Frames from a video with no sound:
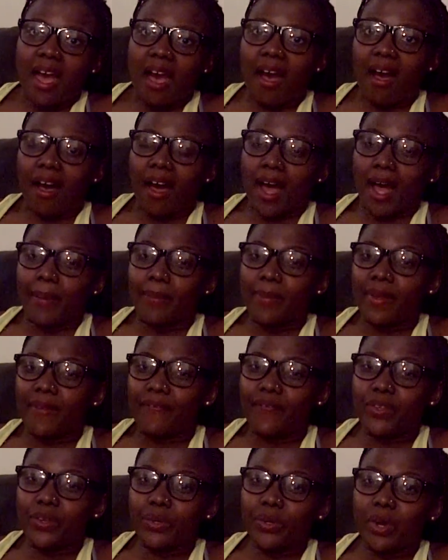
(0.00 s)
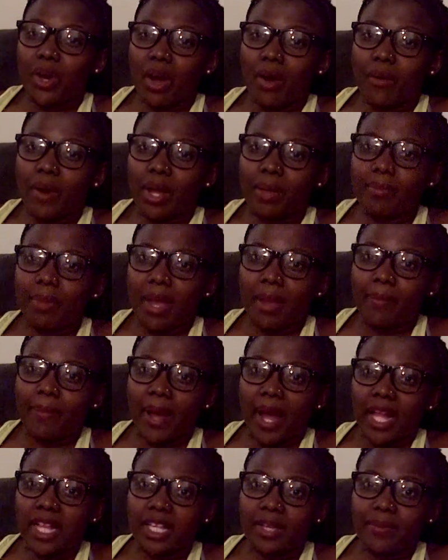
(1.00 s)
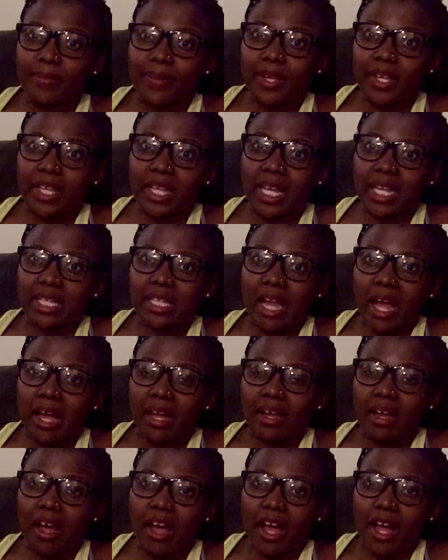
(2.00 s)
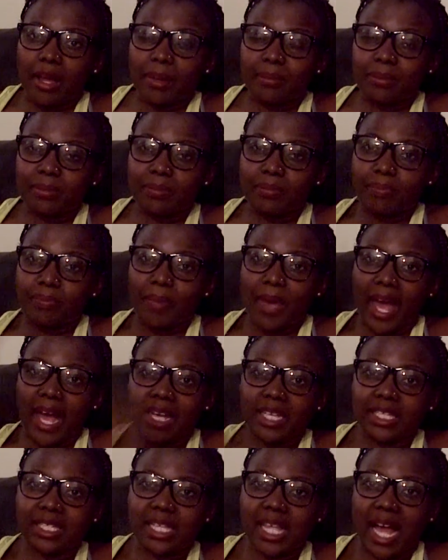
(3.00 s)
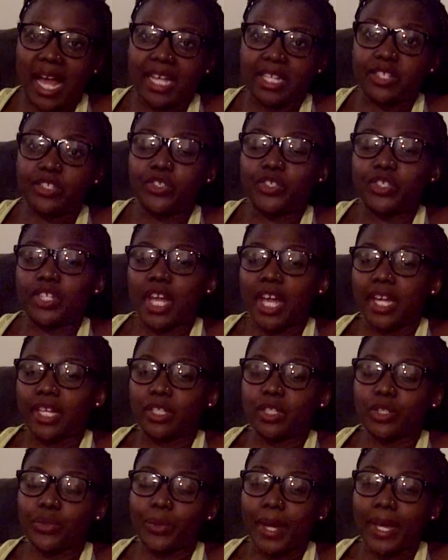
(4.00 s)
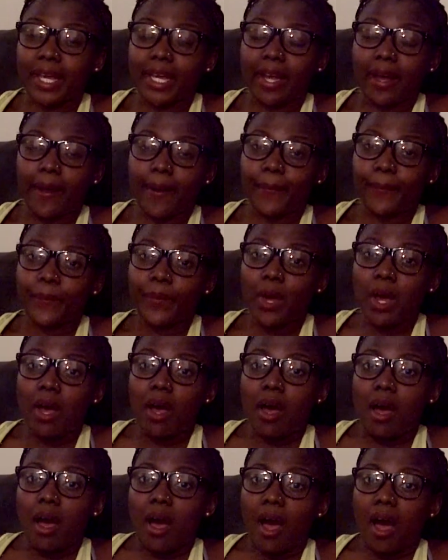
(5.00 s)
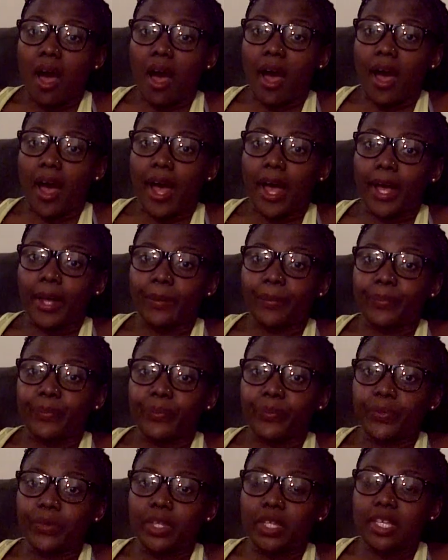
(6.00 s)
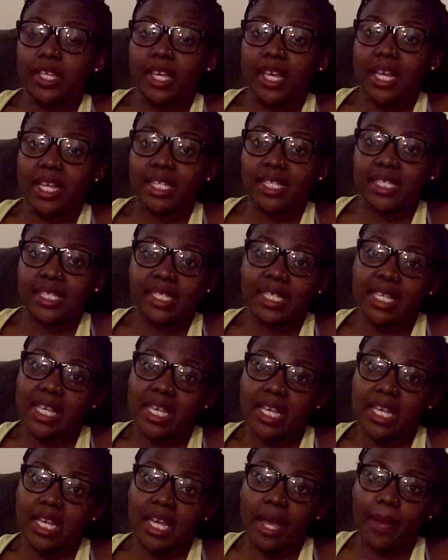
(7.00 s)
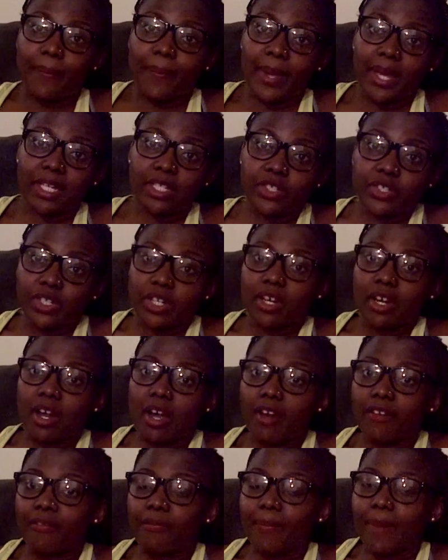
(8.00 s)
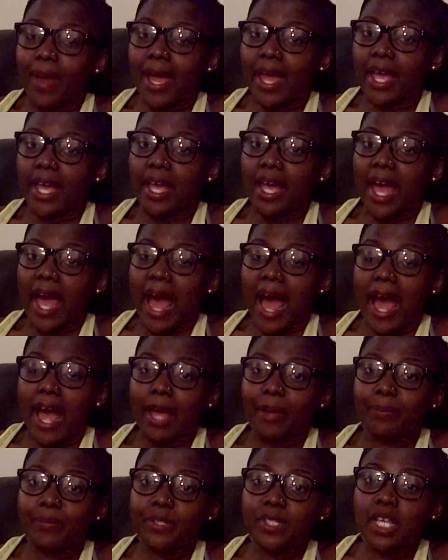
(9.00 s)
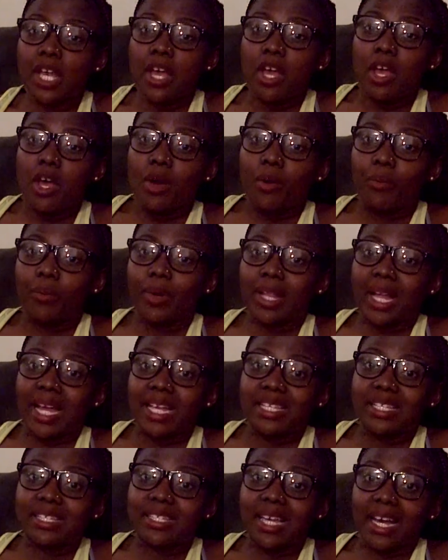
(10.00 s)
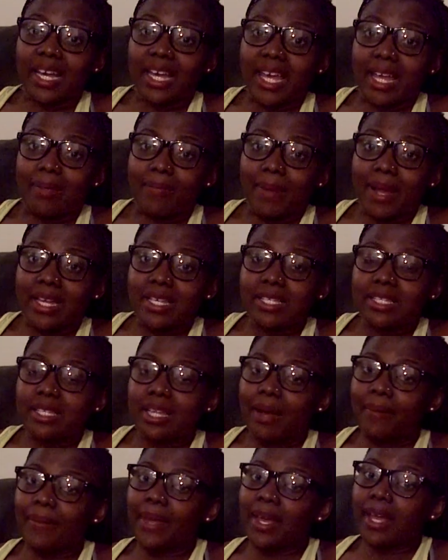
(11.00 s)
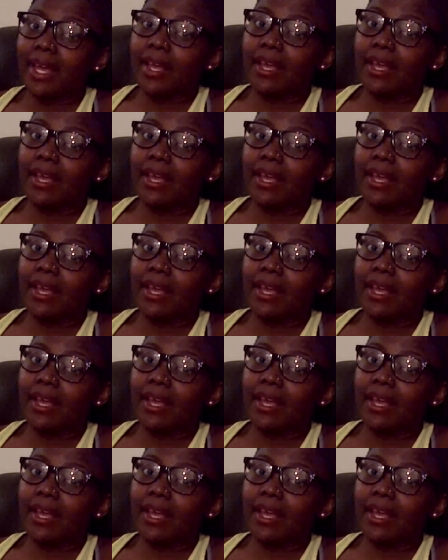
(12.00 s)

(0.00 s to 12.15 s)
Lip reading: If you go on my bodybuilding.com/jchwankum, you can see a picture of my abs when I suck in my stomach.